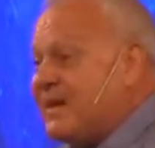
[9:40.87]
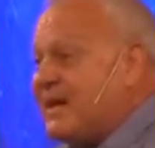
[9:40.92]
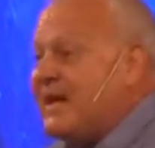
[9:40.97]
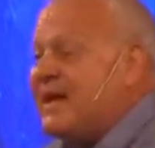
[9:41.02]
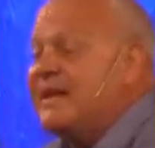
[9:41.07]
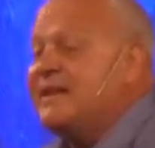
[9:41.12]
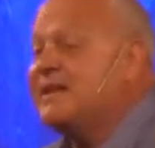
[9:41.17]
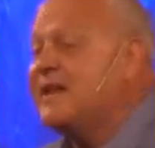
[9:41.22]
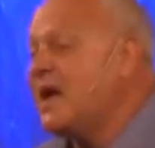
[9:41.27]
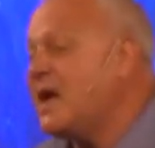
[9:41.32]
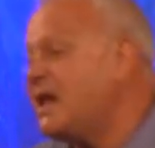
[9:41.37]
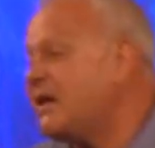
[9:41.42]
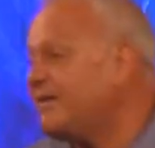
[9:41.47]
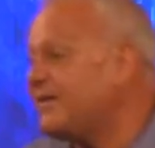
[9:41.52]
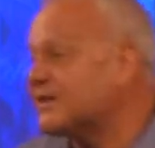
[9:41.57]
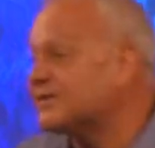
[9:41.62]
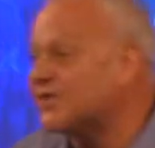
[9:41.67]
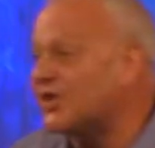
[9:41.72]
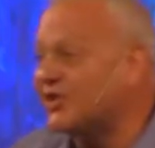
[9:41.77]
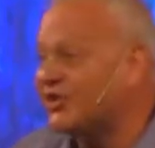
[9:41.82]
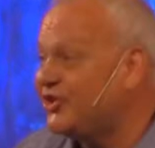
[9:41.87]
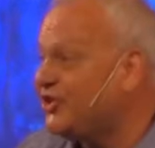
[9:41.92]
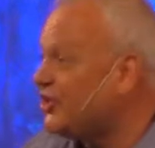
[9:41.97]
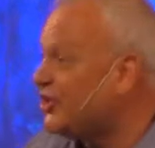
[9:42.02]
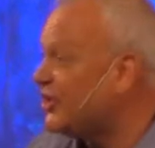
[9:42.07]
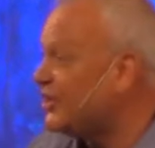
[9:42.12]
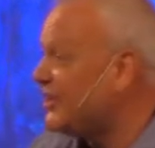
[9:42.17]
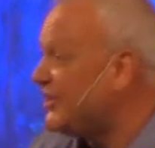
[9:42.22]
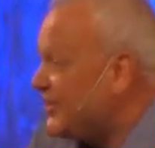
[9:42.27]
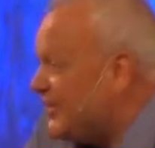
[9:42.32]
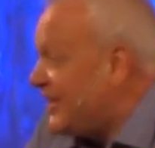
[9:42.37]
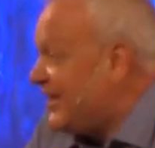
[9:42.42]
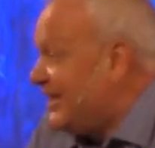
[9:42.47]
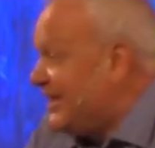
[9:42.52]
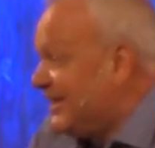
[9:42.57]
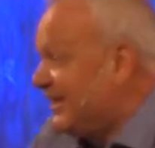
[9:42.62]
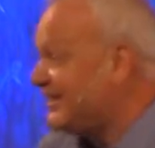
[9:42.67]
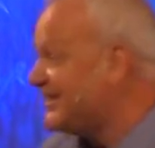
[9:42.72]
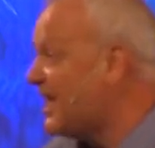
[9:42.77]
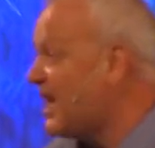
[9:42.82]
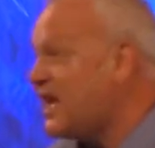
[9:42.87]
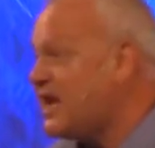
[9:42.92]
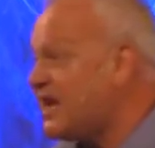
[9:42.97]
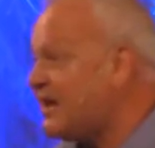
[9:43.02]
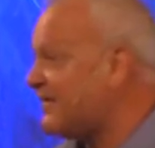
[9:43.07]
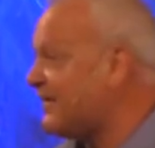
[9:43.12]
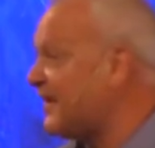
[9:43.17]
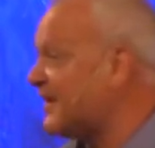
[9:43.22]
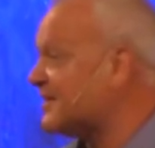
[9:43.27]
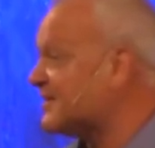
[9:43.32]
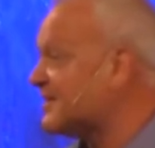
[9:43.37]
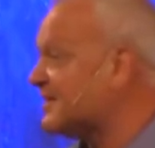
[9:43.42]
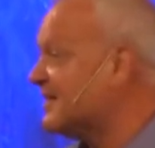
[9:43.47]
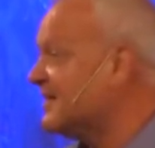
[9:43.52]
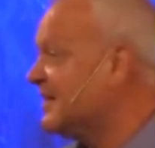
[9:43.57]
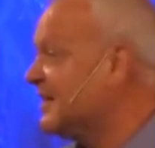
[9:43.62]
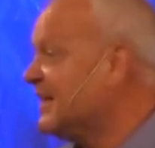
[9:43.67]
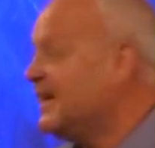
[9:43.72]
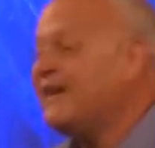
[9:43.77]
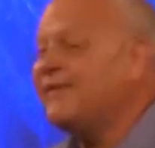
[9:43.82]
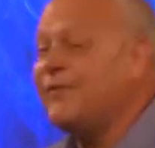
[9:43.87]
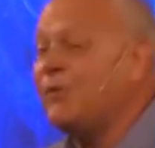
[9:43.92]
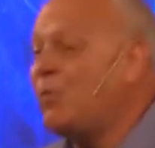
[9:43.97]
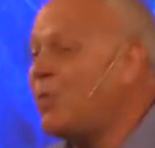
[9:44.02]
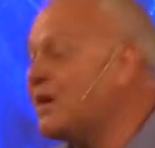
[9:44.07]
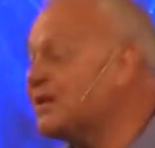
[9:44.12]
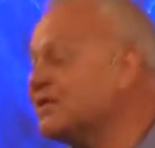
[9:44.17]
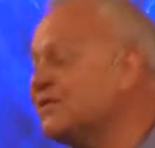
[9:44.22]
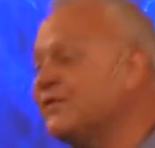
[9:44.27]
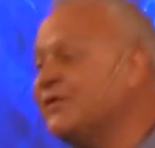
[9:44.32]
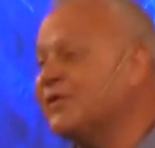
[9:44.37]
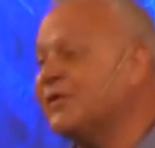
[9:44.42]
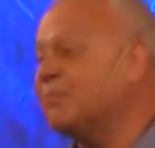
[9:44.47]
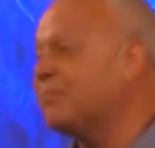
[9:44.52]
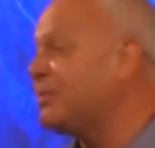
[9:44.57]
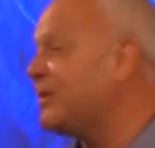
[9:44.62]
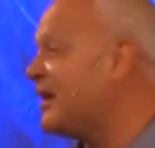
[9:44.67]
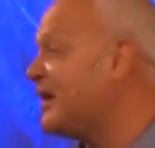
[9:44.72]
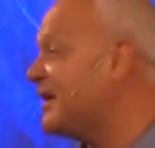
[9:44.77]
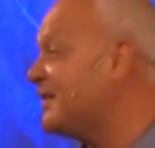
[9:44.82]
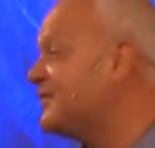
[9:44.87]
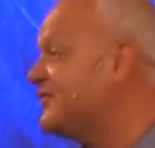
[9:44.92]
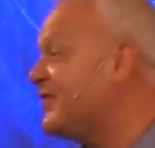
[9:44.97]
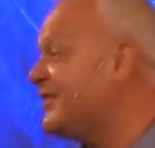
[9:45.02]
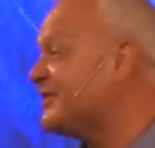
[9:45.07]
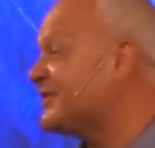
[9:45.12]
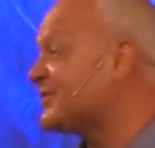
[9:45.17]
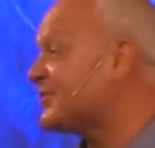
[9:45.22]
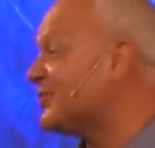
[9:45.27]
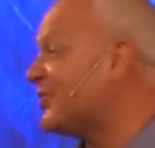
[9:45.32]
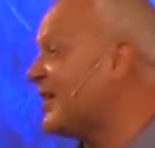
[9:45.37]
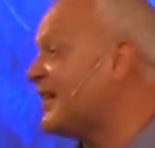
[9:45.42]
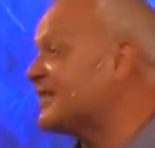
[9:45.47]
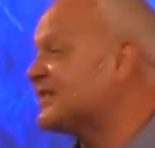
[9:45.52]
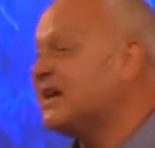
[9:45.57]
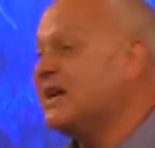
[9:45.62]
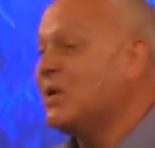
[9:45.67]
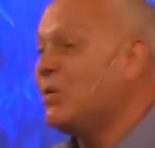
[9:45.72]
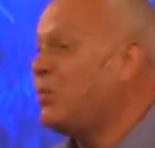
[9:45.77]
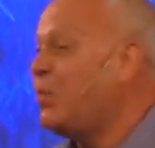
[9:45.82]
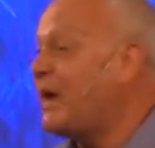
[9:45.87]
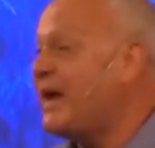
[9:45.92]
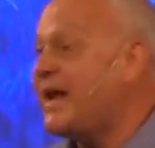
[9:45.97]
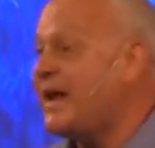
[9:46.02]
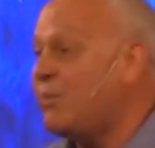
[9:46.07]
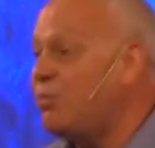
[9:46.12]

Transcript: And none of us are good, none of us. If it wasn't for the blood of Jesus Christ, we